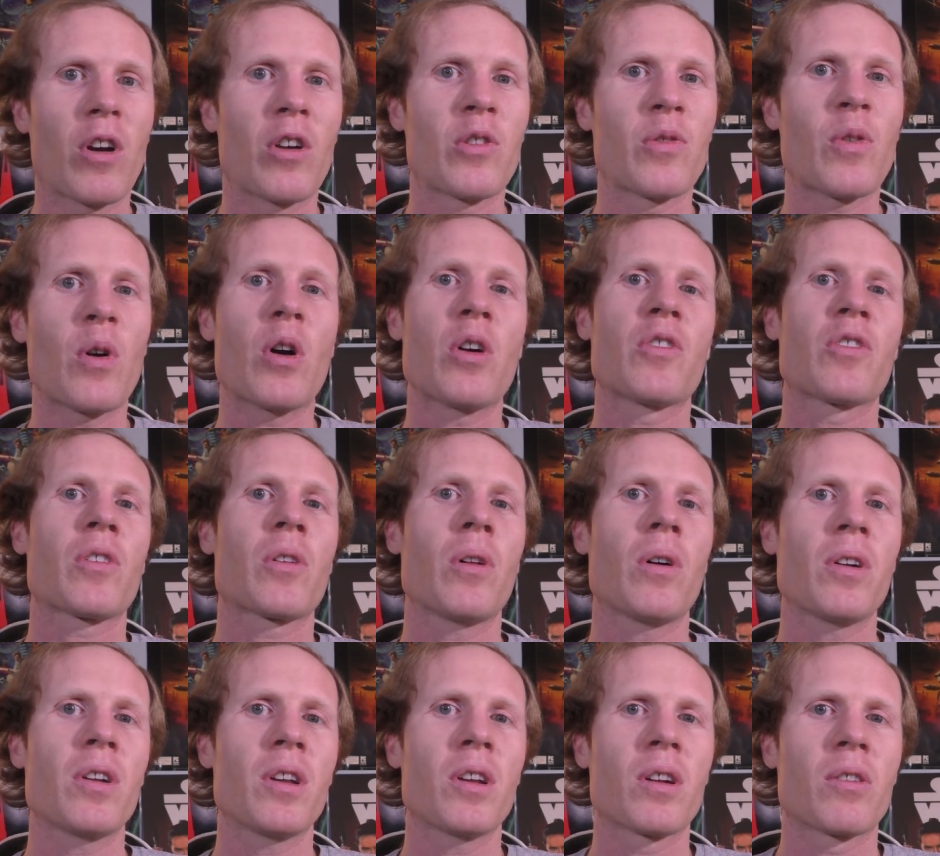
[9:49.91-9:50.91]
As far as
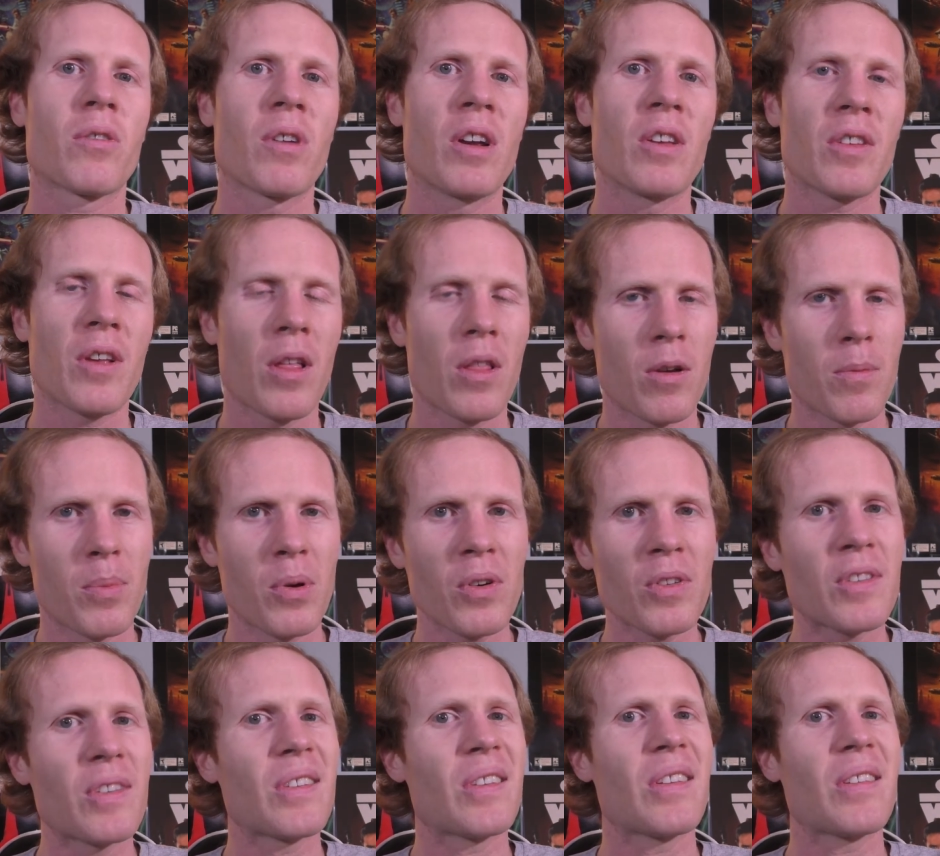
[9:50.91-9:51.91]
Claudia Gray's other
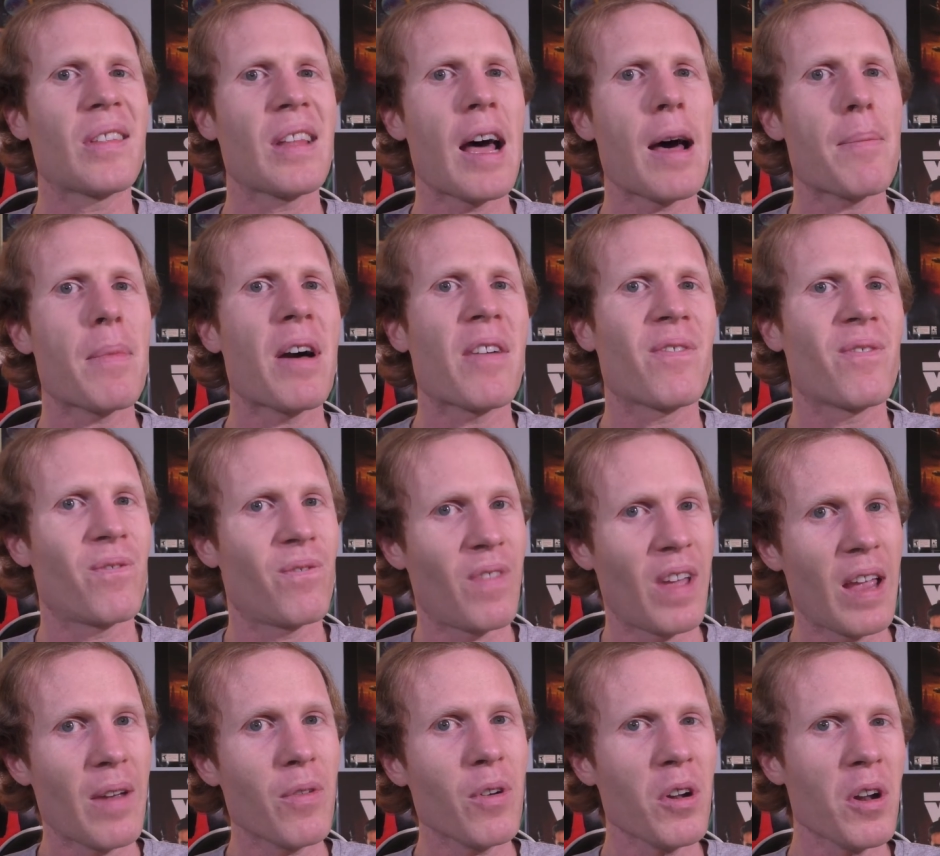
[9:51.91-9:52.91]
books, this is not my
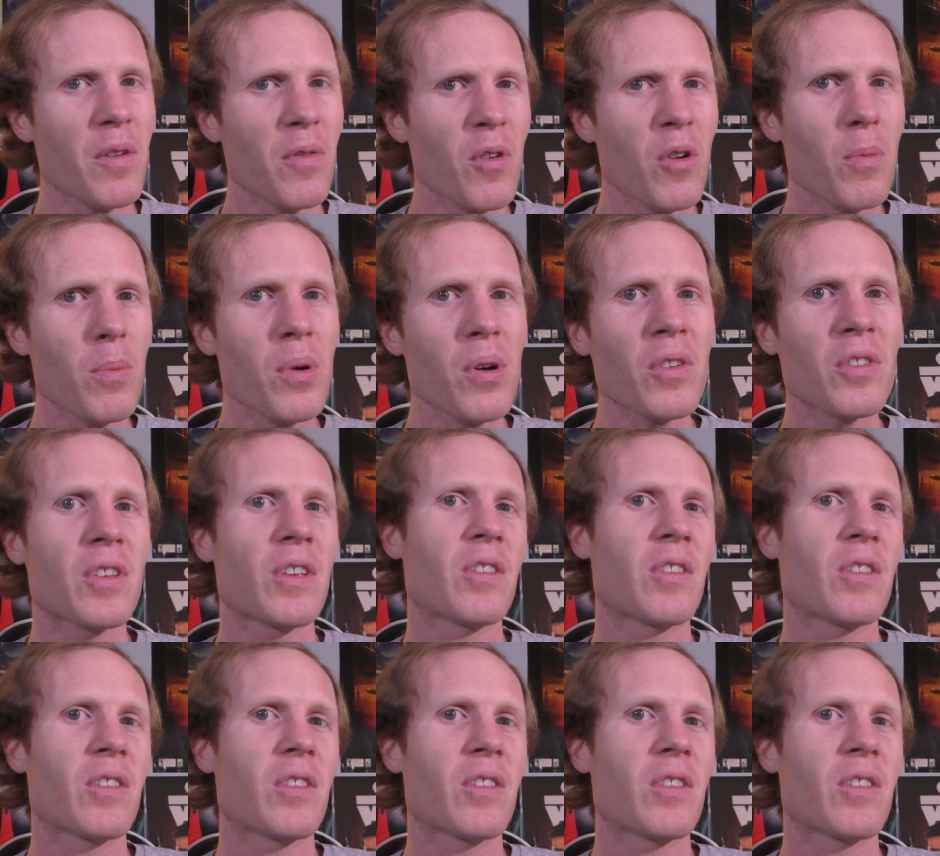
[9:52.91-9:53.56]
favorite of her books.